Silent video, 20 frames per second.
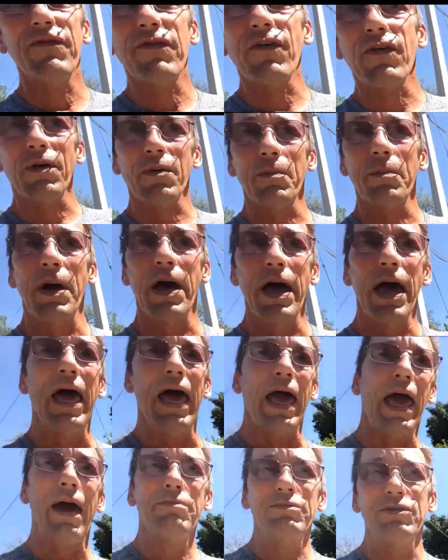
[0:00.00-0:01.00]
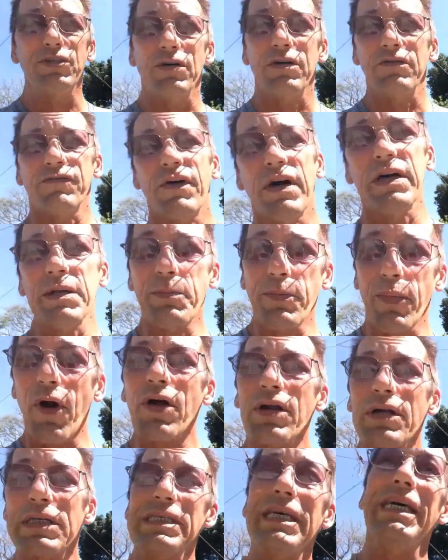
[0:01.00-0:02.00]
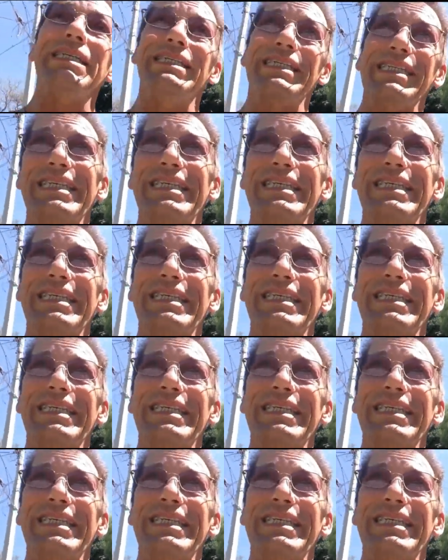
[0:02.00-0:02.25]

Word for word: from Amazon, find products that